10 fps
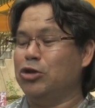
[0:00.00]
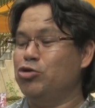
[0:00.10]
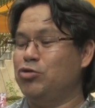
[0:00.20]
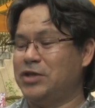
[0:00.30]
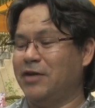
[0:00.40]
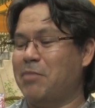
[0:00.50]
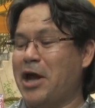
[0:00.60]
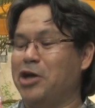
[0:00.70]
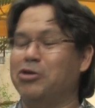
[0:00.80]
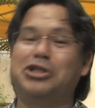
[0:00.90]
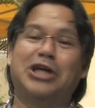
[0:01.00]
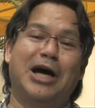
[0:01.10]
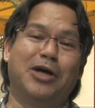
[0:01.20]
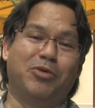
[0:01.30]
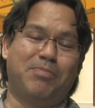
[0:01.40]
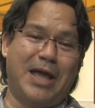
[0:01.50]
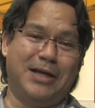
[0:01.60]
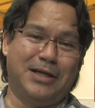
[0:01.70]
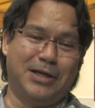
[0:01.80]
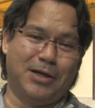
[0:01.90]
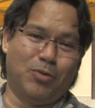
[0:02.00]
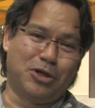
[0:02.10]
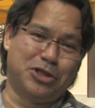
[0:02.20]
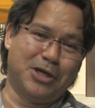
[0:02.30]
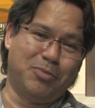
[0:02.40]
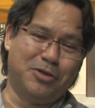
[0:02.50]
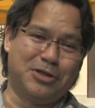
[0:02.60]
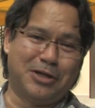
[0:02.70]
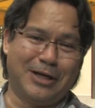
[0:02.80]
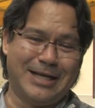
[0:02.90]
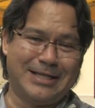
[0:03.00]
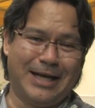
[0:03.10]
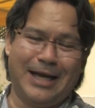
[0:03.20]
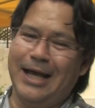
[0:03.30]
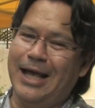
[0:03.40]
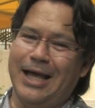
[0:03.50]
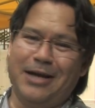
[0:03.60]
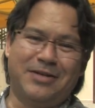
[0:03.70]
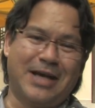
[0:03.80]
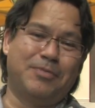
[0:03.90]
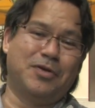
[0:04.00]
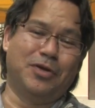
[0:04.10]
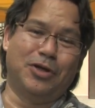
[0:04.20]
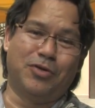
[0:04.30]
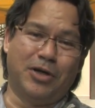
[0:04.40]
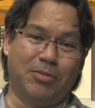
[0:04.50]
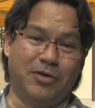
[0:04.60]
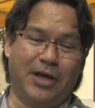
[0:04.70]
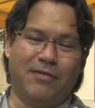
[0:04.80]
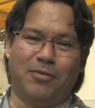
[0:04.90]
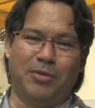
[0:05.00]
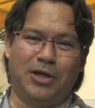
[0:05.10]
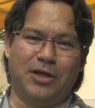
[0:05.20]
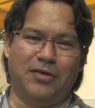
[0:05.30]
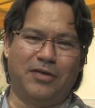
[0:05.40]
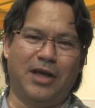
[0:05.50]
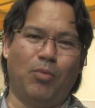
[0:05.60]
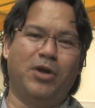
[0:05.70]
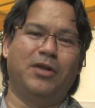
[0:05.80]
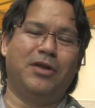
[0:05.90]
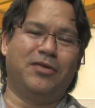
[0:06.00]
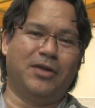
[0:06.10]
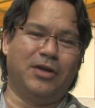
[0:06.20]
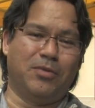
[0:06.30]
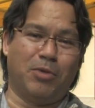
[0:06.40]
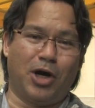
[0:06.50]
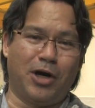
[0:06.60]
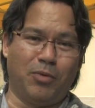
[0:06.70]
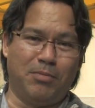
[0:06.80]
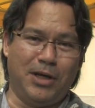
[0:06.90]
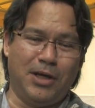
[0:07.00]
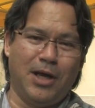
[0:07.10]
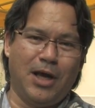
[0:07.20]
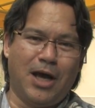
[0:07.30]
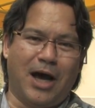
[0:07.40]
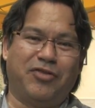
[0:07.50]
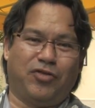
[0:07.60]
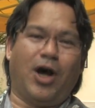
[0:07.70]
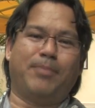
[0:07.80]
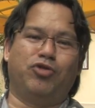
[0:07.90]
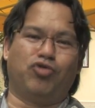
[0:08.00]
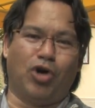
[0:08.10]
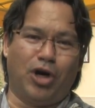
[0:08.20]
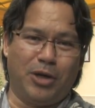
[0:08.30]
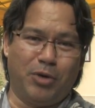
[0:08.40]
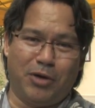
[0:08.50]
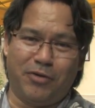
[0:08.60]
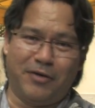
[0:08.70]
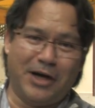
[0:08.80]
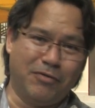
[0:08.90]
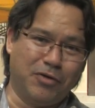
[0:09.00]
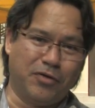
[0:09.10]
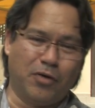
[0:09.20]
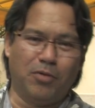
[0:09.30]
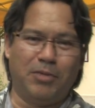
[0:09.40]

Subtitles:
loose of my inner child with painting, a workshop with Charletta. And it's absolutely incredible day for me because, again, one of these things about art and me, I stopped drawing when I was 5 years old